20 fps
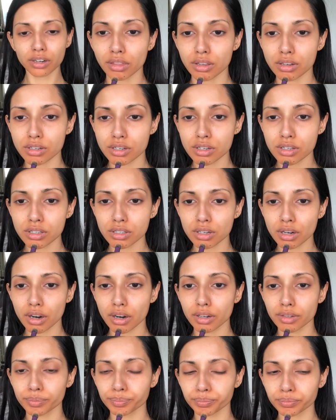And then just
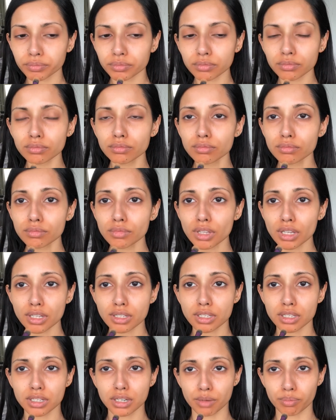start
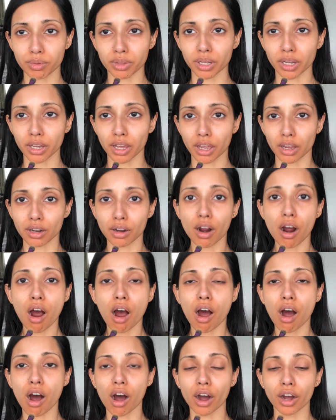stippling it
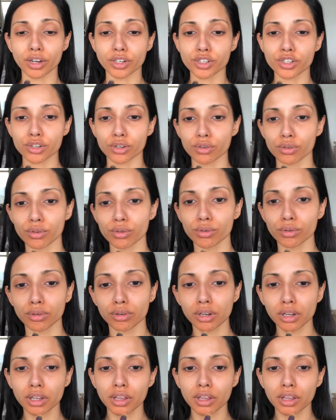onto